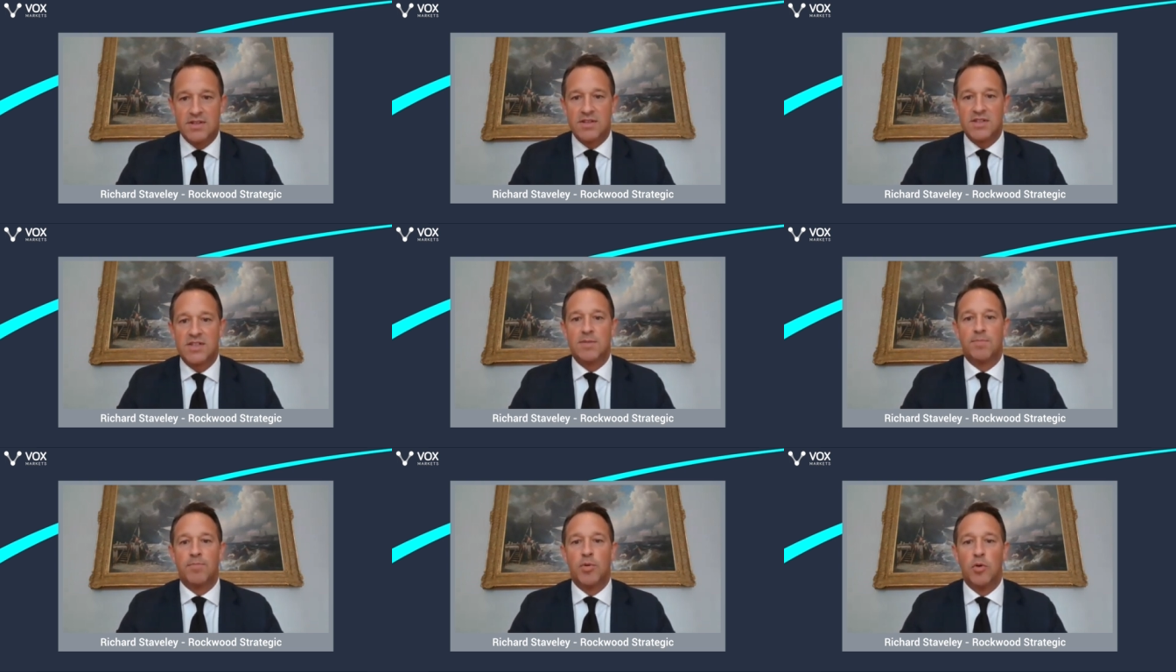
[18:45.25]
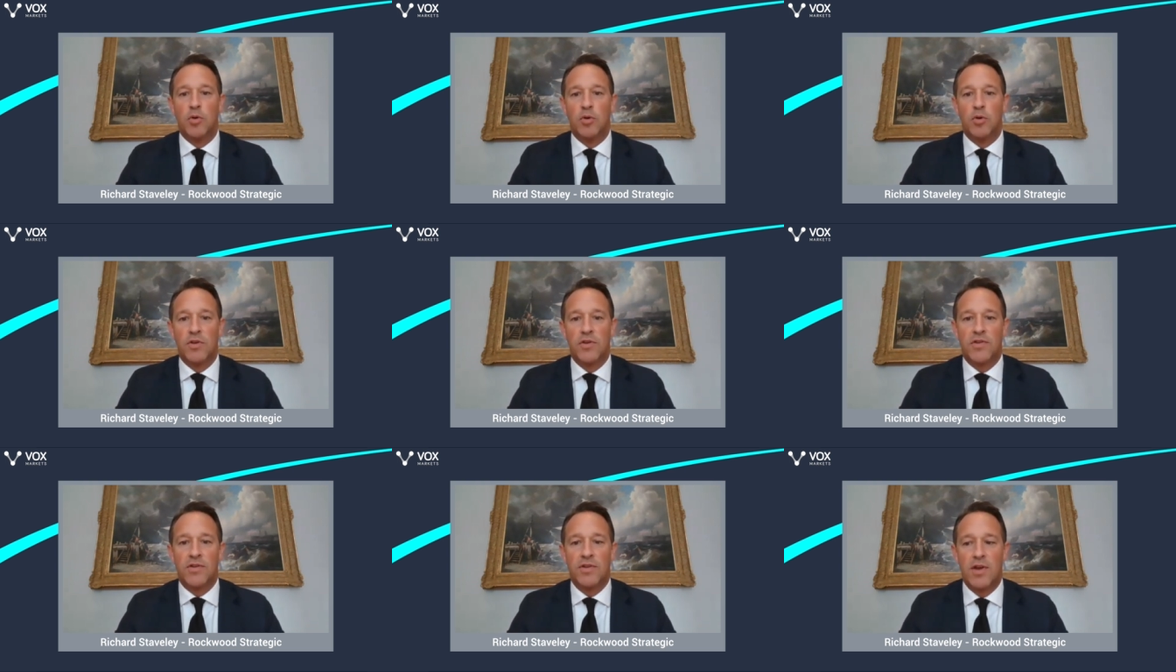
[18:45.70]

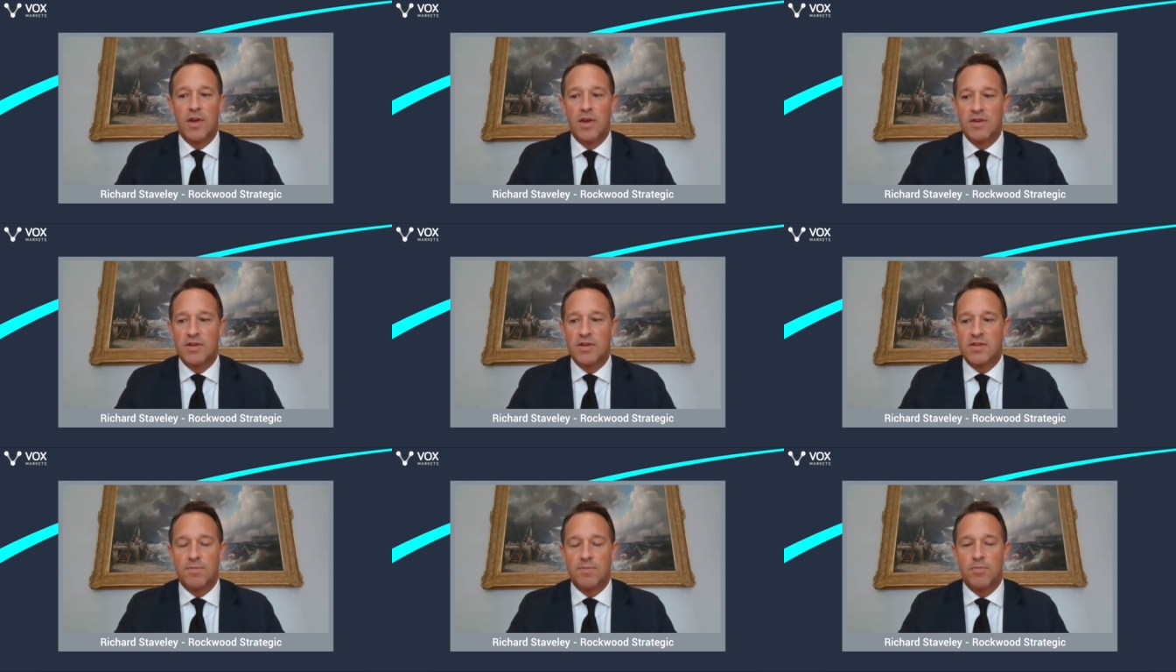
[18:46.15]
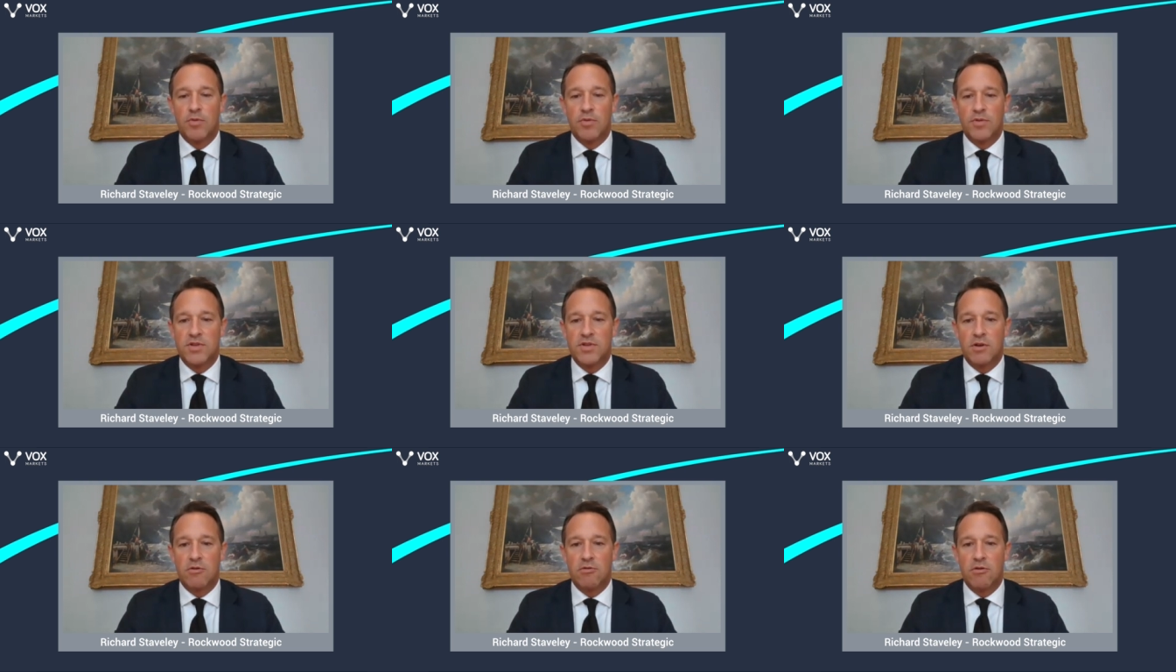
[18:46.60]
supports
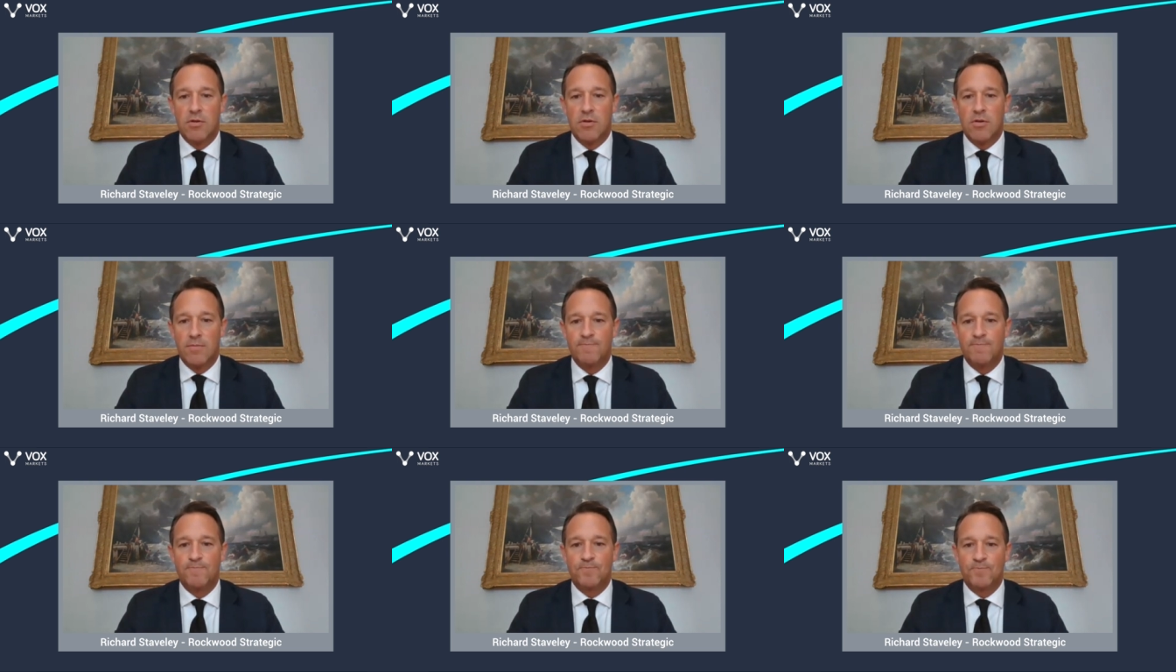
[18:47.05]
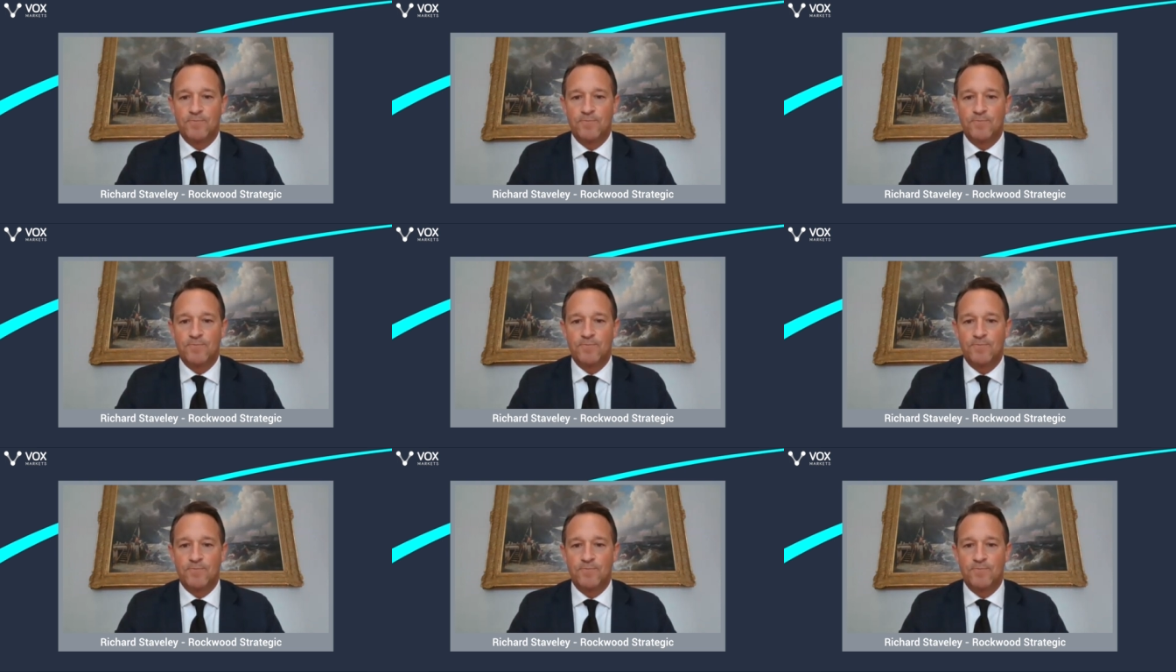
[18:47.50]
the group.